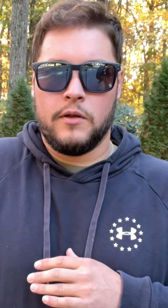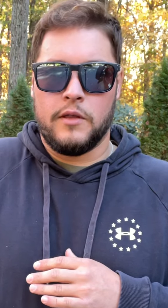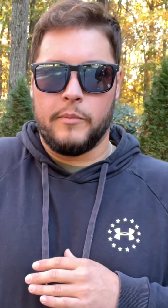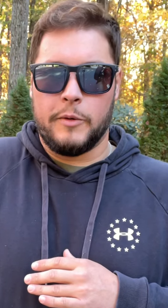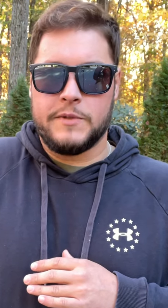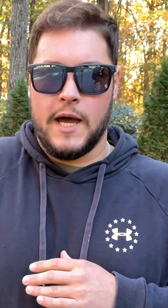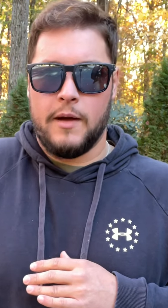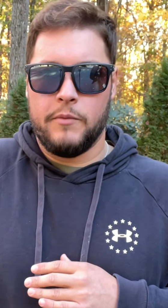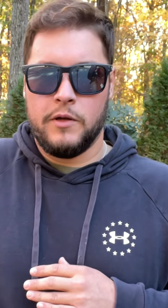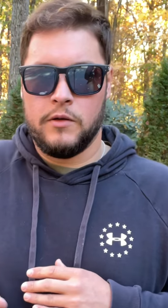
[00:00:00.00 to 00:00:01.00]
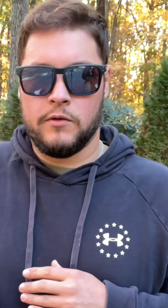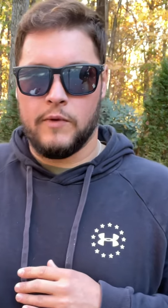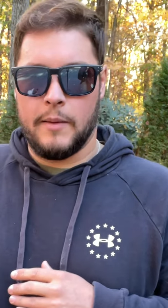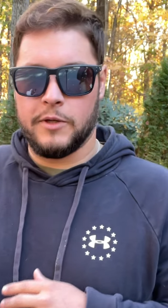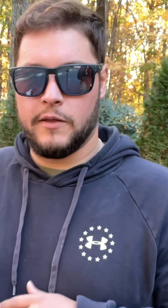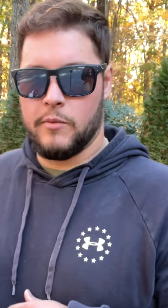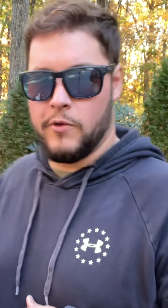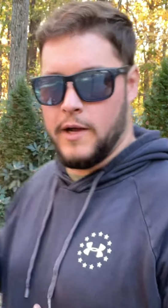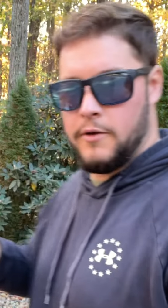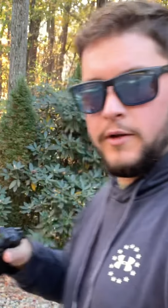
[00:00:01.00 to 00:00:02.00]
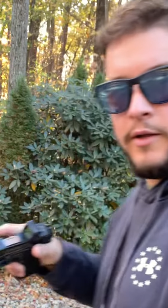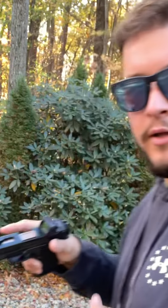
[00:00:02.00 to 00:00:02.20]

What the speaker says: Thumb up top, wrap the thumb around.